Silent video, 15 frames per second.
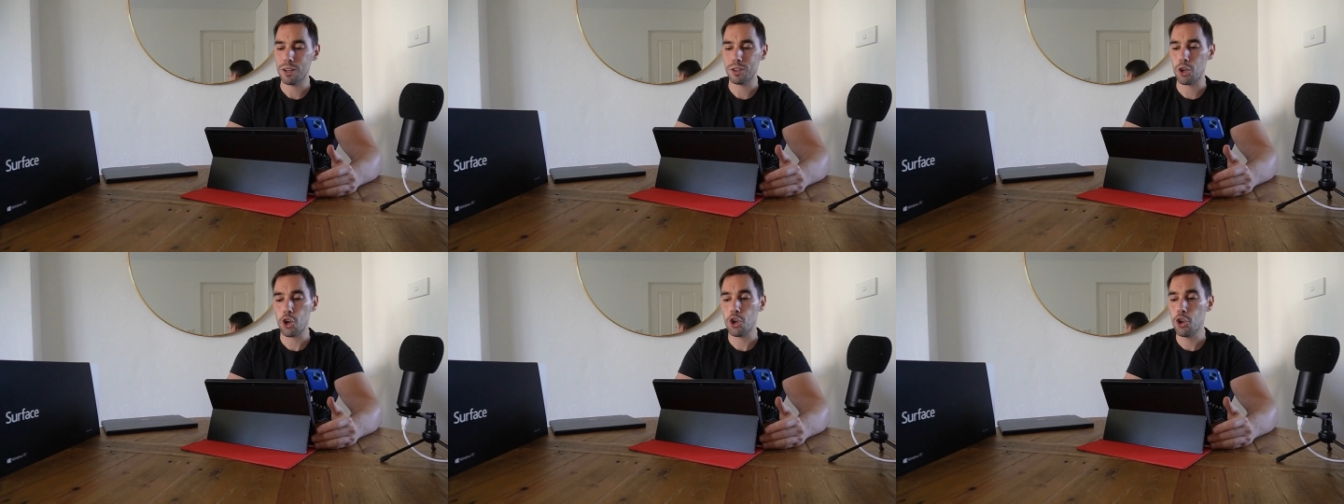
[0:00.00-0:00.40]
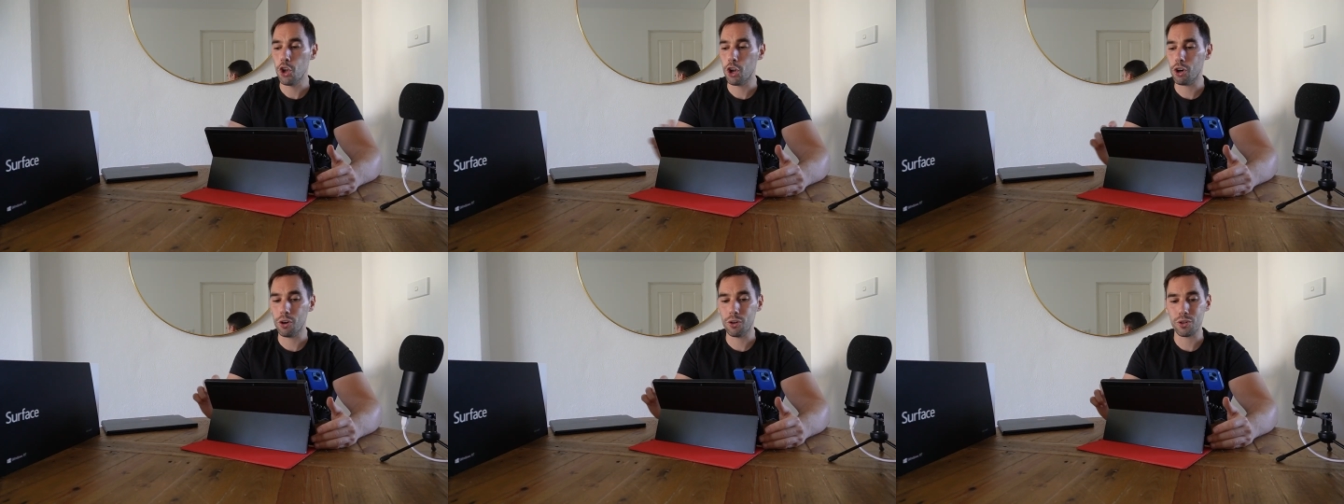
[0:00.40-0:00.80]
So
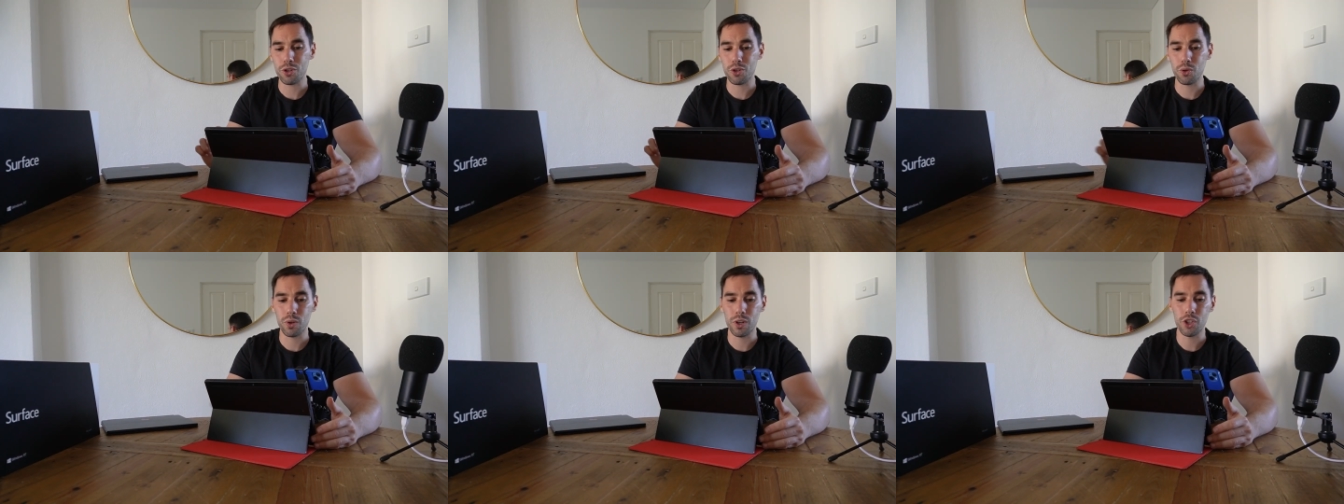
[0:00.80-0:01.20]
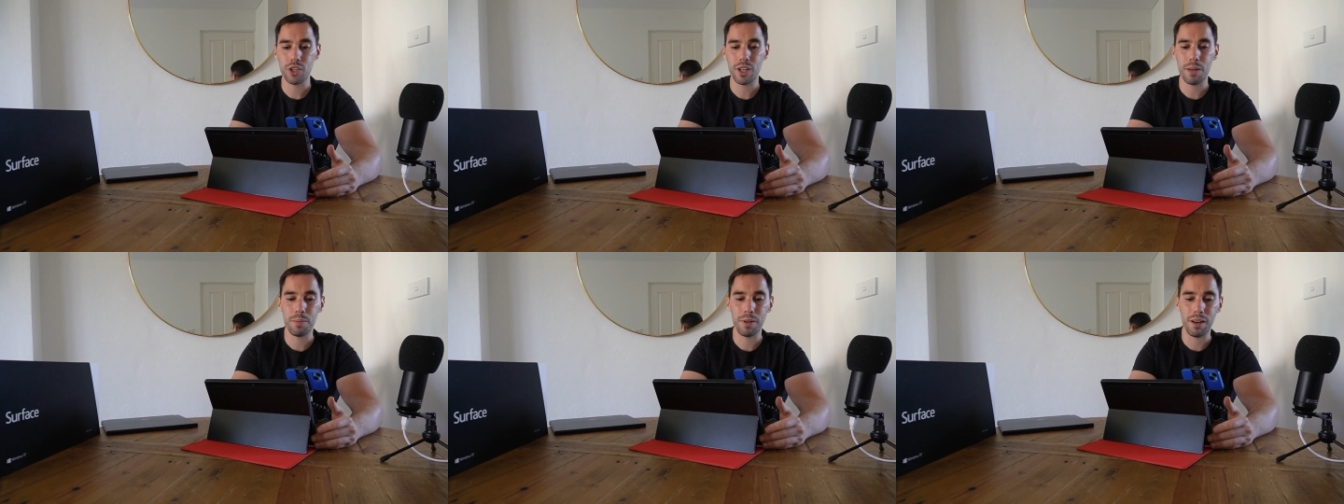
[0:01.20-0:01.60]
not a lot of storage
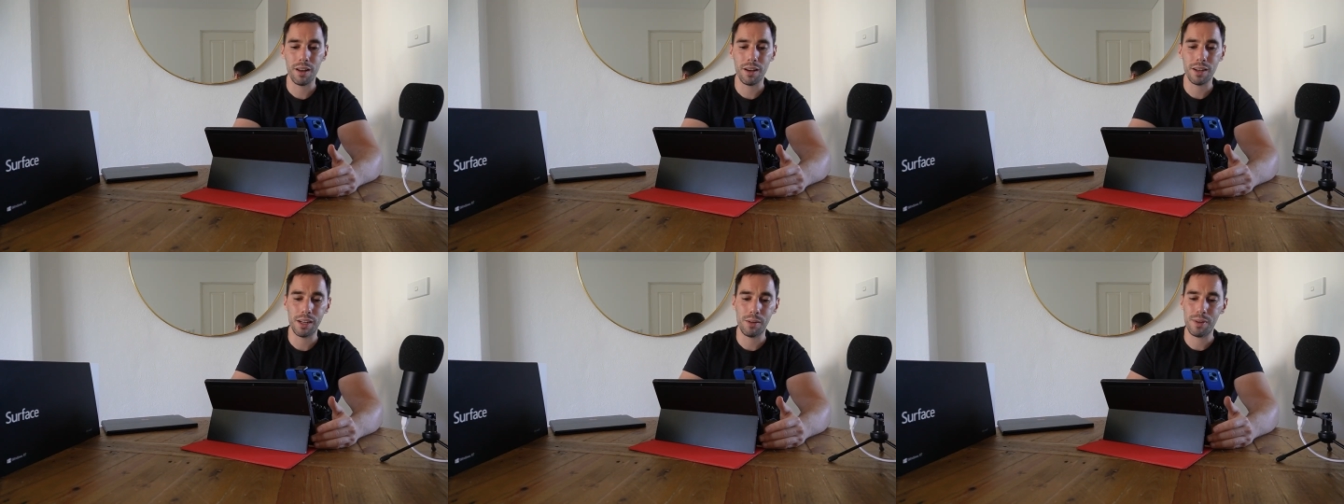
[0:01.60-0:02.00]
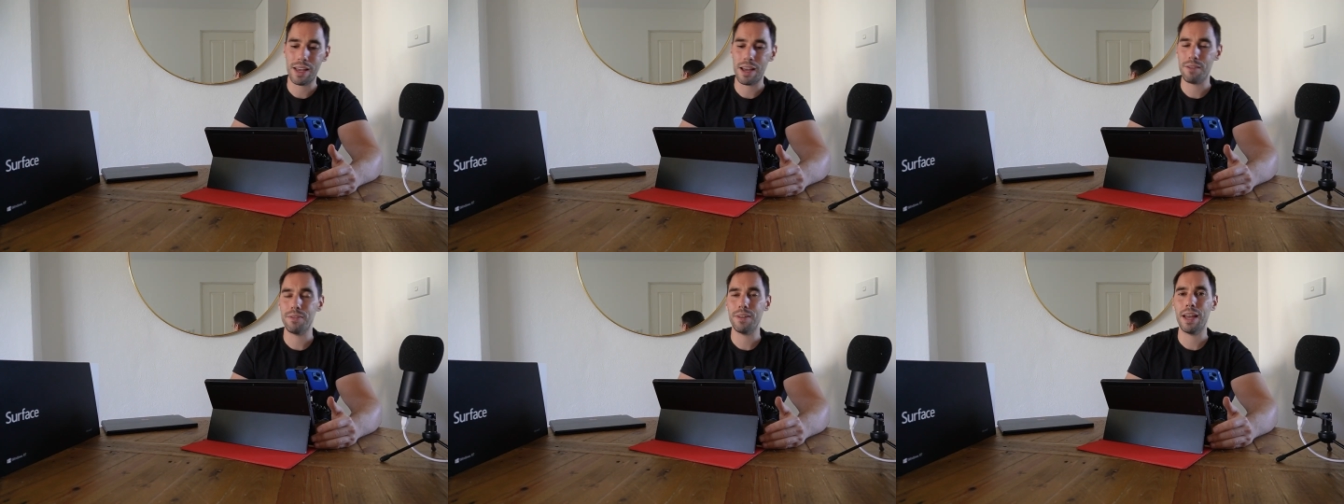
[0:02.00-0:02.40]
there, but luckily we have